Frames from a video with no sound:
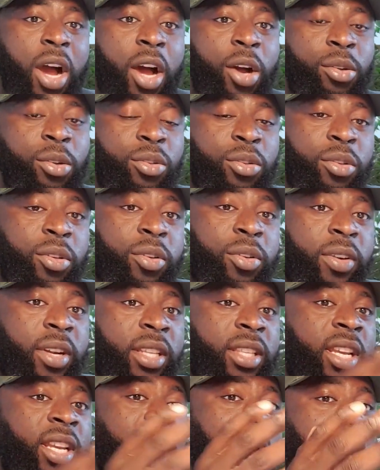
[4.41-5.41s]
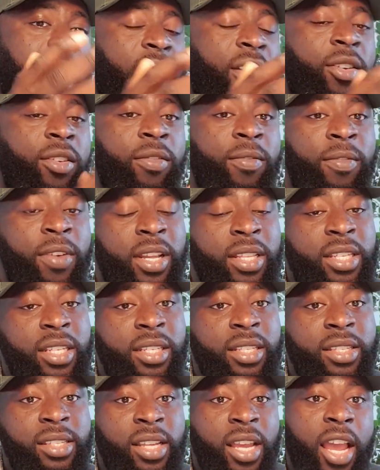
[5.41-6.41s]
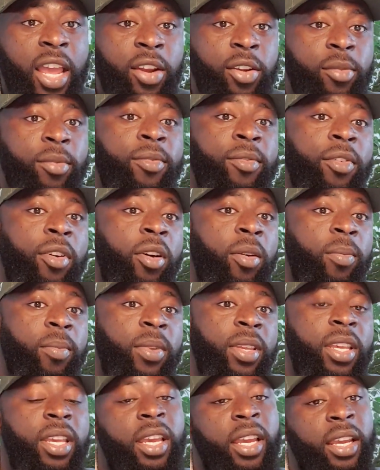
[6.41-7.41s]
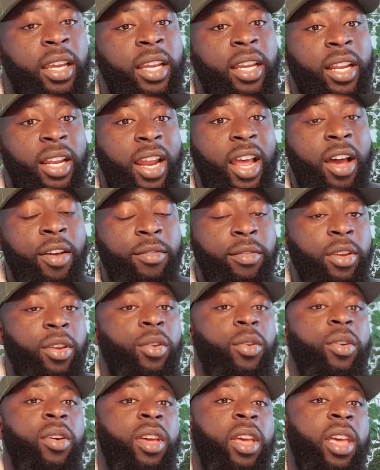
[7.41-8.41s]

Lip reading: how to create a high converting sign-up form in Klaviyo.